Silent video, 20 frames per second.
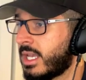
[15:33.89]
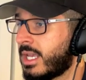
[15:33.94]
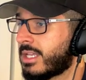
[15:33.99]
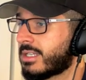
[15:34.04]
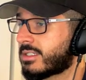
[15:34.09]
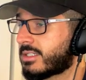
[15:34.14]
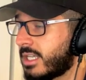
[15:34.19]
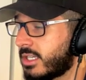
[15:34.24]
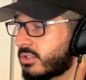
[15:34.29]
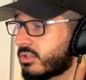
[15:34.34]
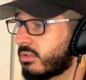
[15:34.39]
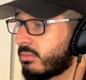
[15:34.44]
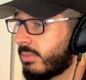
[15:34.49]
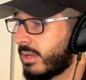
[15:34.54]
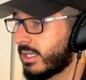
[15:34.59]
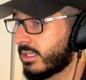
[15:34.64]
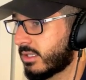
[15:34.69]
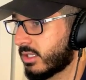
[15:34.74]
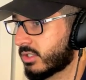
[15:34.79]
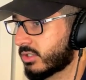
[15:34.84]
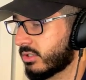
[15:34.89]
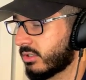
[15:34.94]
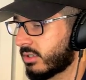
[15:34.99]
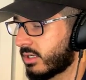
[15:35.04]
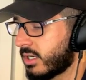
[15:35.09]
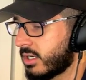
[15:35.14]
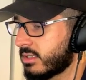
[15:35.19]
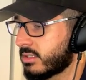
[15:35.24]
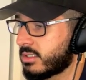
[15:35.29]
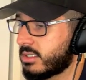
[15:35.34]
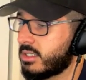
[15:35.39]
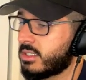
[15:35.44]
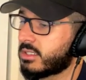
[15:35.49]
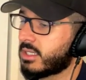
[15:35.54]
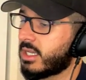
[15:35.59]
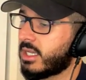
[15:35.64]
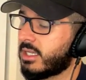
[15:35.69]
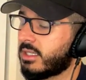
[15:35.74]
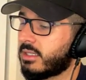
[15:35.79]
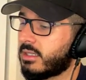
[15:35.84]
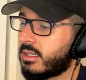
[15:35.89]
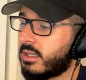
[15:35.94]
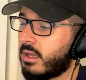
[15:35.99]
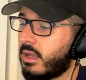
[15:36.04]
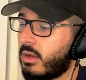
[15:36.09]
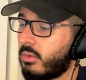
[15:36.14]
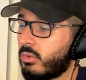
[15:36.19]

central bank digital currencies, and uh,